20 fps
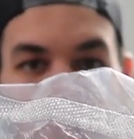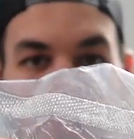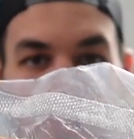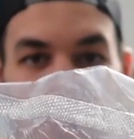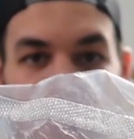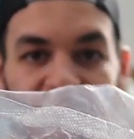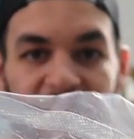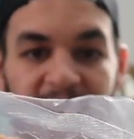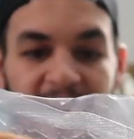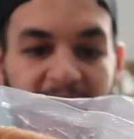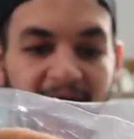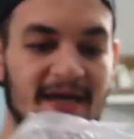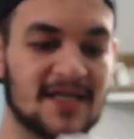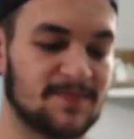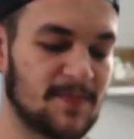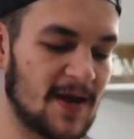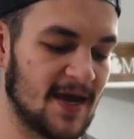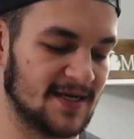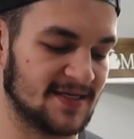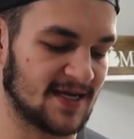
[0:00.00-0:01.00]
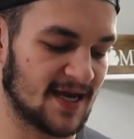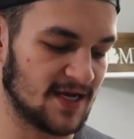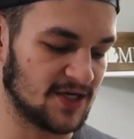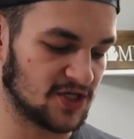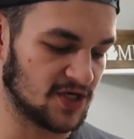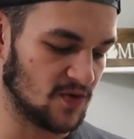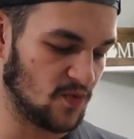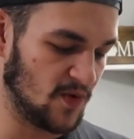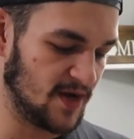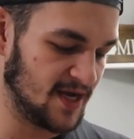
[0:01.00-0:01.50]
but if you guys pay
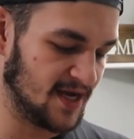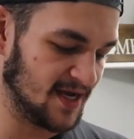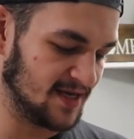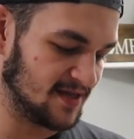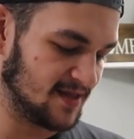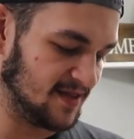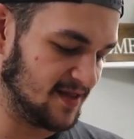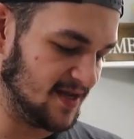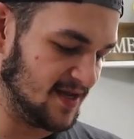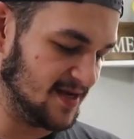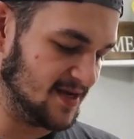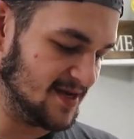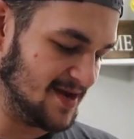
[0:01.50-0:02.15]
attention, we get the